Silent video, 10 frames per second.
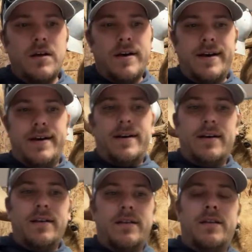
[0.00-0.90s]
But
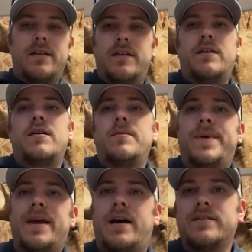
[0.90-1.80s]

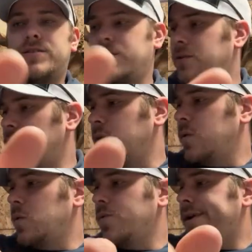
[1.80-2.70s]
yeah, so
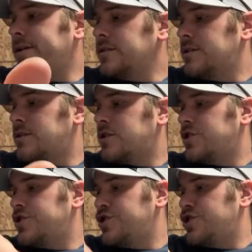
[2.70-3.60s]
what else?
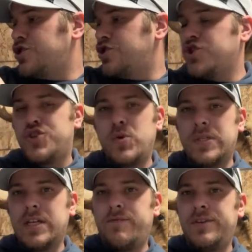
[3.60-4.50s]

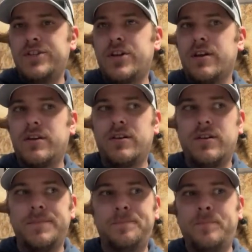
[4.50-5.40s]
270 shot
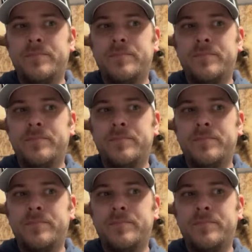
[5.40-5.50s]
good.